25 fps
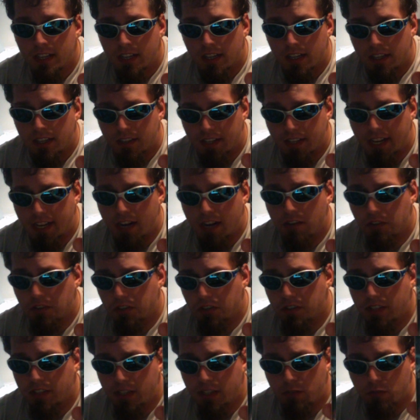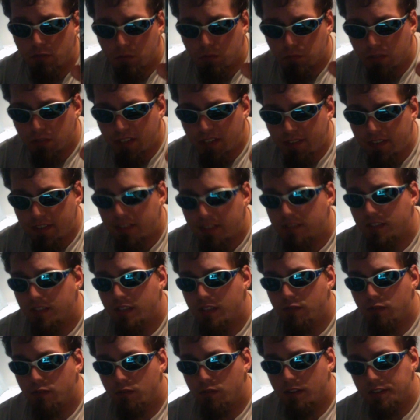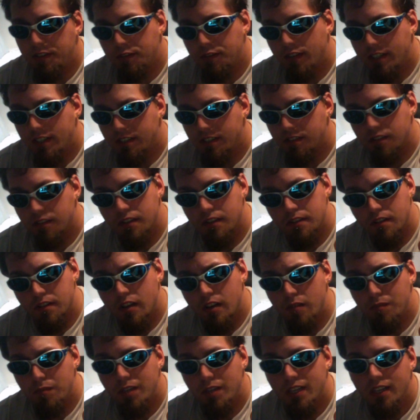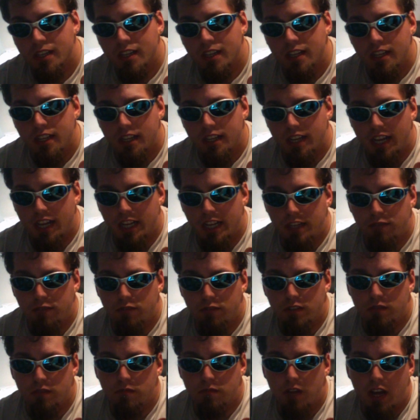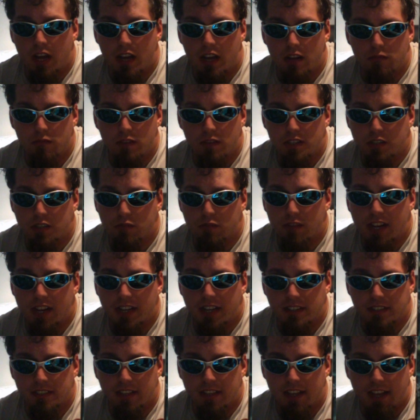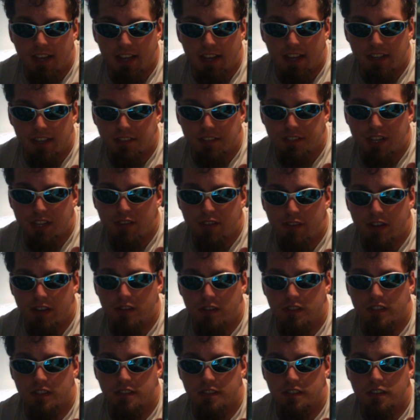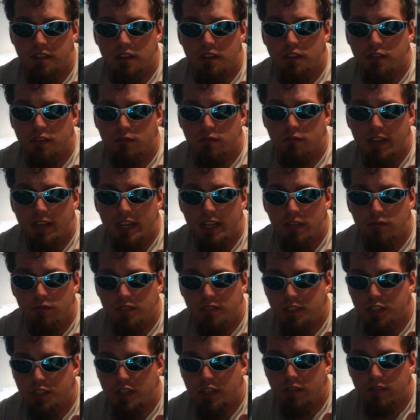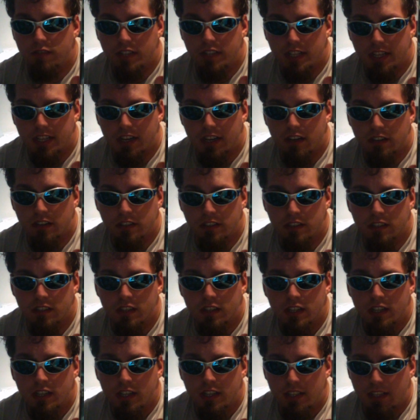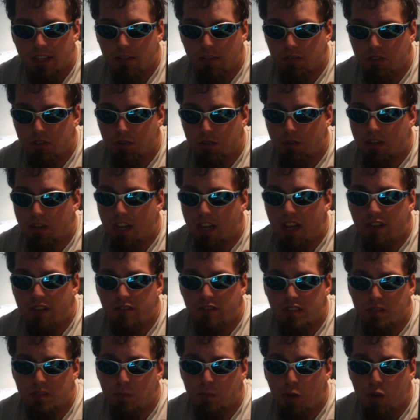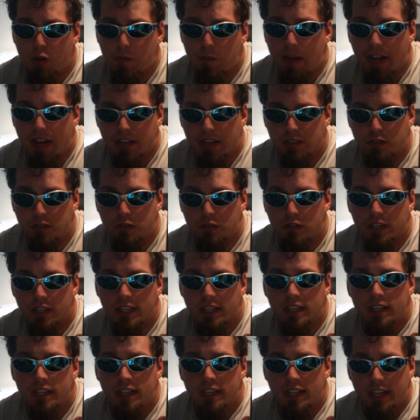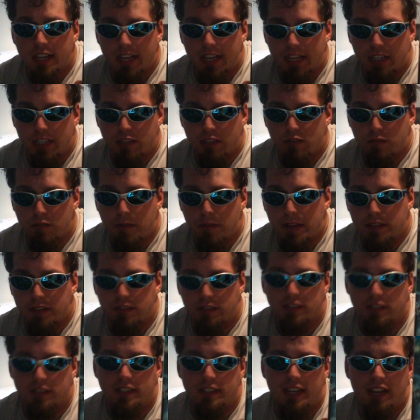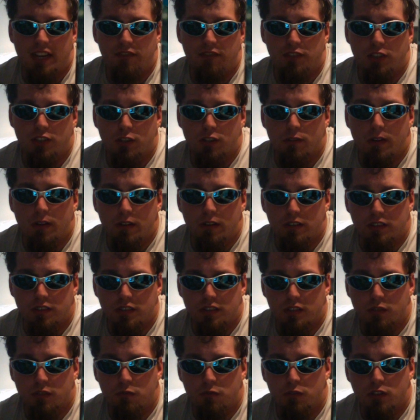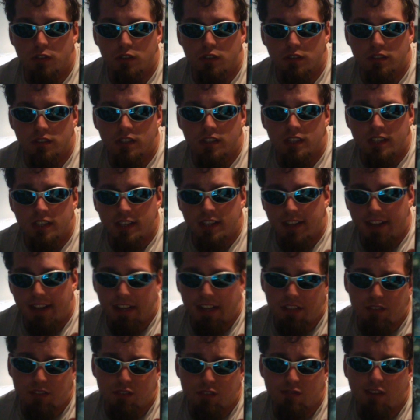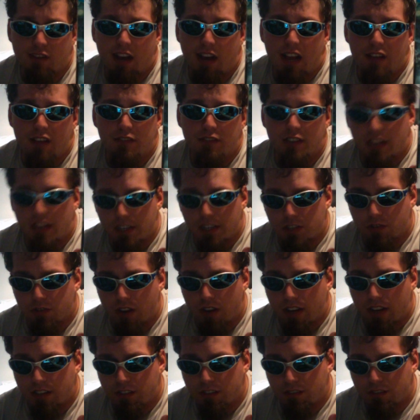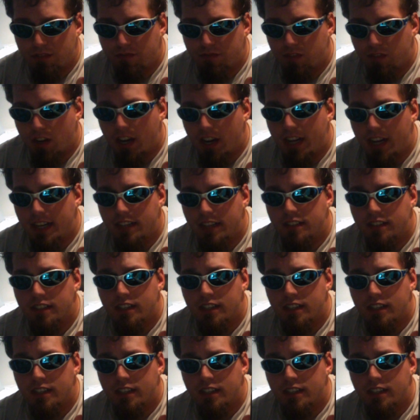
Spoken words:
the character that you were previously would resurrect as a zombie, and he would resurrect at a safe house as another randomly generated character that would sort of have a small backstory, and you would basically have to go out into the world and survive and try to find